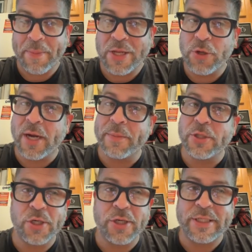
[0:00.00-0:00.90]
I mean, you come
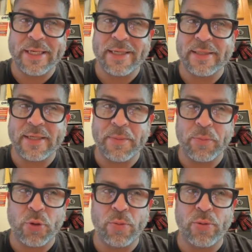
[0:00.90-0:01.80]
to Jersey, you get to come
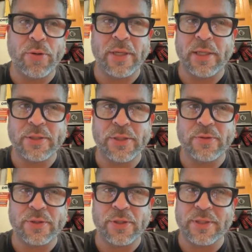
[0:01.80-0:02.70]
to Pro Growdown
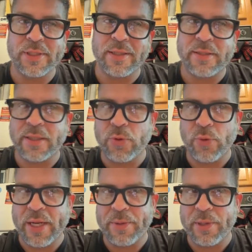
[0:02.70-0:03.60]
too, so it's like a double whammy.